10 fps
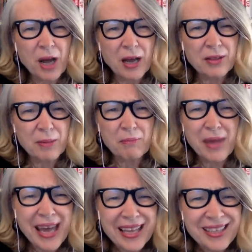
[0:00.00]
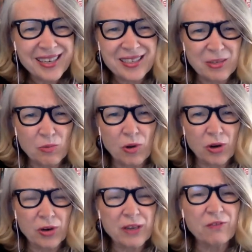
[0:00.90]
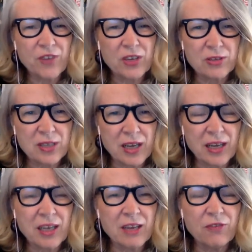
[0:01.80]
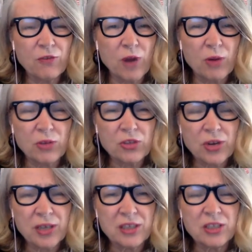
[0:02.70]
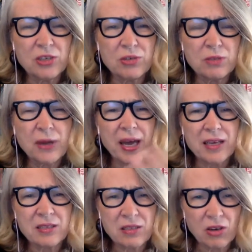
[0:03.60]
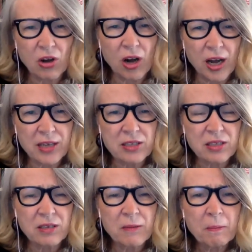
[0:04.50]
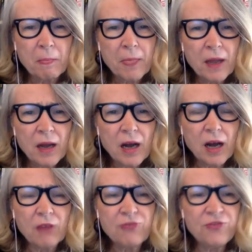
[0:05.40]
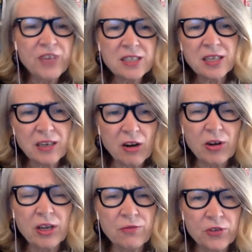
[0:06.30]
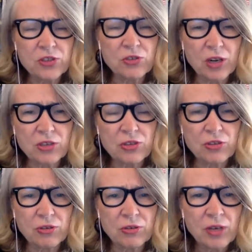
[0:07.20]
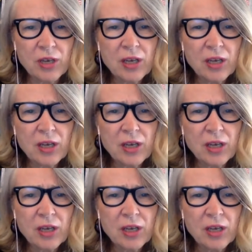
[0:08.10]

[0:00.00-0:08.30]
that math doesn't work. It feels like if what we're trying to do is pass the cost of fixing our infrastructure,